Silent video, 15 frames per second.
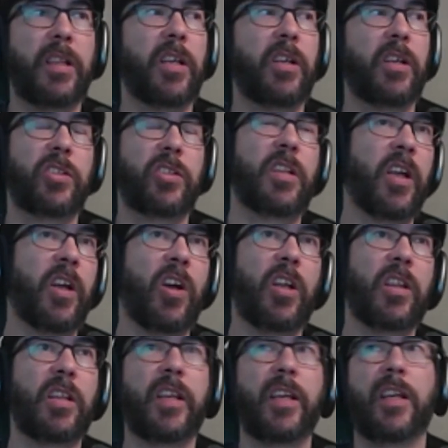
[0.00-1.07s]
You can just click on the
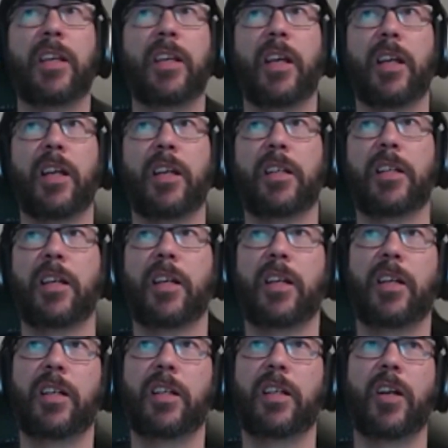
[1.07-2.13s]
link and
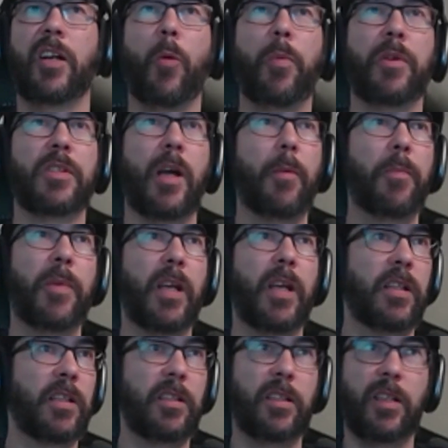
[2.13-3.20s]
it opens up and
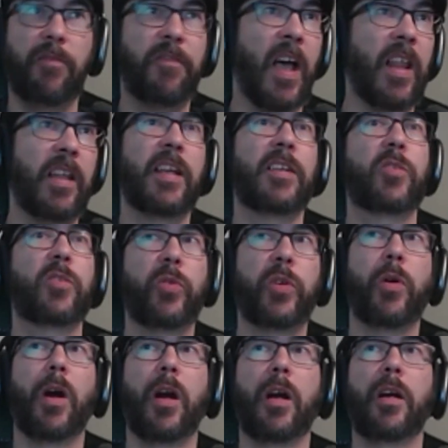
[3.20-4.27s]
it validates who you are.